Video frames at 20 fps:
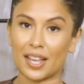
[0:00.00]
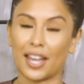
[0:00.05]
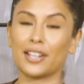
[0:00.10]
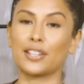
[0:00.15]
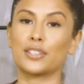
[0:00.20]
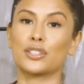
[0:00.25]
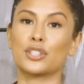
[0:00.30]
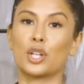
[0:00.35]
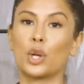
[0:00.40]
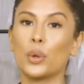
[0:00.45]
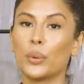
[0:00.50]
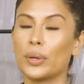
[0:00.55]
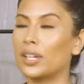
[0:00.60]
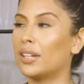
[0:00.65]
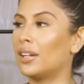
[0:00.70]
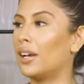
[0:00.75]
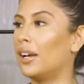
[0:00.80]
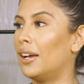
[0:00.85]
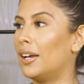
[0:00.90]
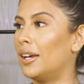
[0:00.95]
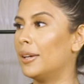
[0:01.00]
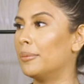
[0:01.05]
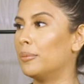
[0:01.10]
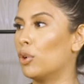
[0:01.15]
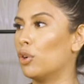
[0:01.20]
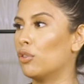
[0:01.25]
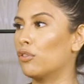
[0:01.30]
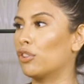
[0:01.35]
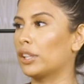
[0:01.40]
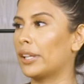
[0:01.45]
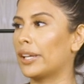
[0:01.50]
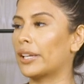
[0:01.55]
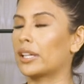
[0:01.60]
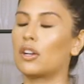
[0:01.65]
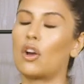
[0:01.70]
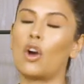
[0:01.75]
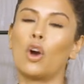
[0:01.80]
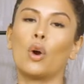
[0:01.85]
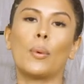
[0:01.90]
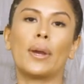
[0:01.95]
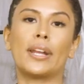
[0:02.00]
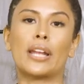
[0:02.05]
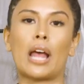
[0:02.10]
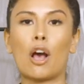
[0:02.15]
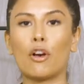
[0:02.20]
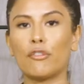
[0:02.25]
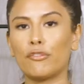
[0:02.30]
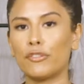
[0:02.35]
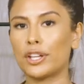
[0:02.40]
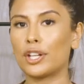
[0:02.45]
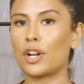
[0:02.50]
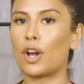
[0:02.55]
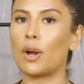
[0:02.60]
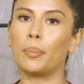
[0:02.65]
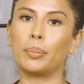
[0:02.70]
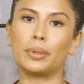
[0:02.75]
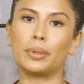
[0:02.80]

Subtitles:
I could throw it over like an all white outfit, all